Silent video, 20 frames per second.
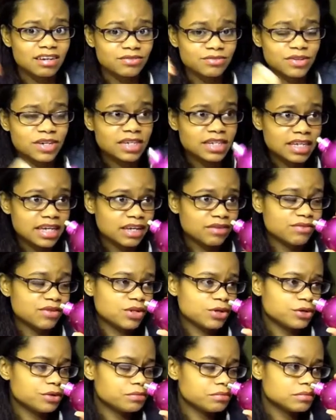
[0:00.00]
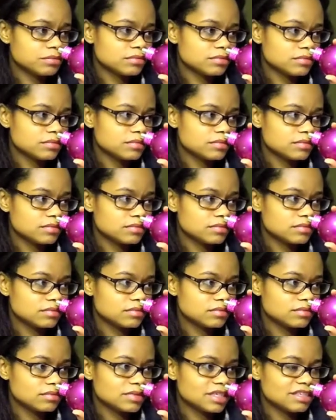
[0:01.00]
find heavier.
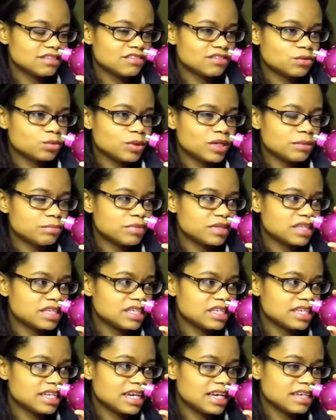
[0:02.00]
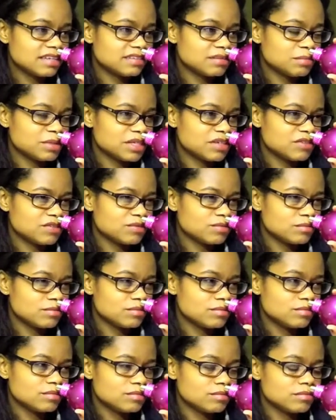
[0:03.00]
It's sweet, but then it has a bit of
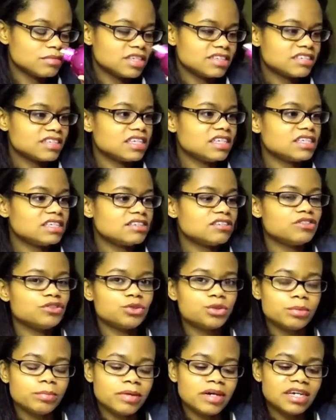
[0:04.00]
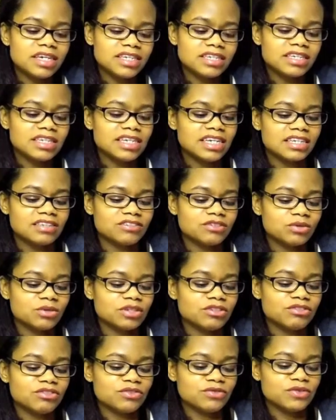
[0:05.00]
muskiness to it behind it, and so I
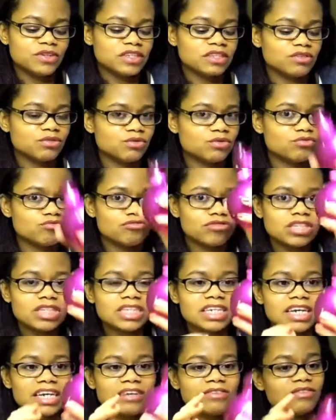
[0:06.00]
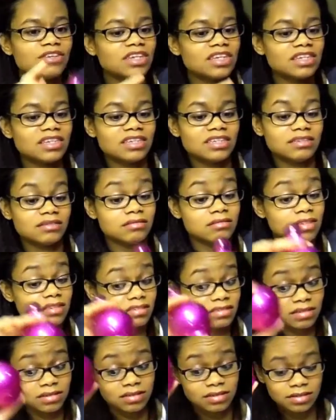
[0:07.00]
just find this one really heavy. It
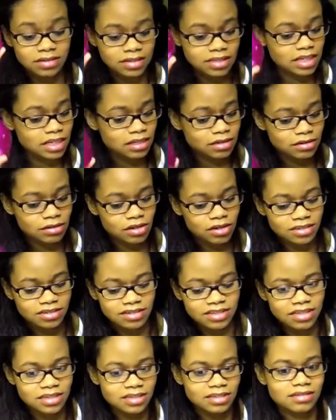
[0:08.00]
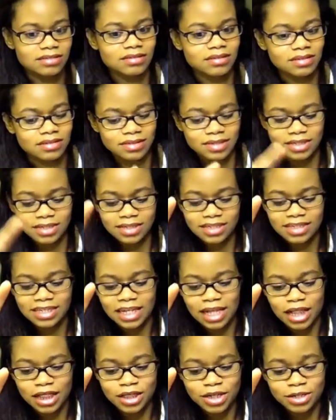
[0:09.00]
doesn't take a lot to get
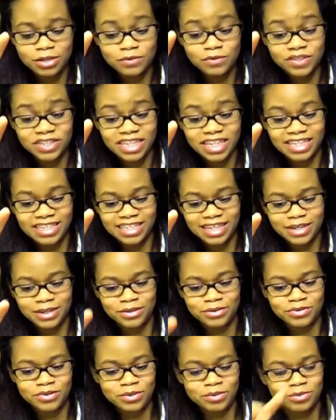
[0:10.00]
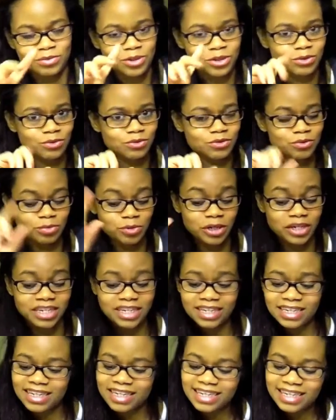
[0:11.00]
a lot of scent out of it when you spray
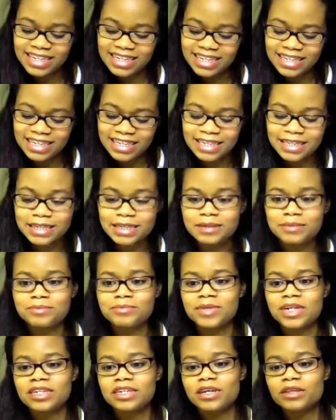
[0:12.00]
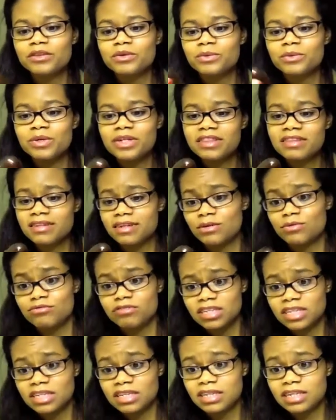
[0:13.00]
it. Another one that I
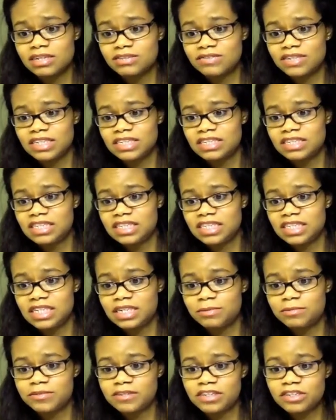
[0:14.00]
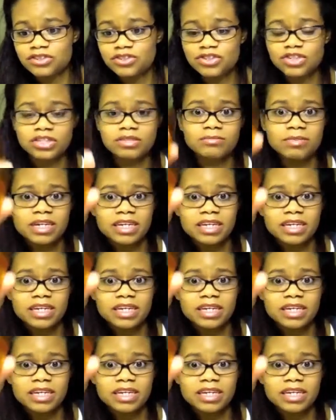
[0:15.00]
really love is the Obsession by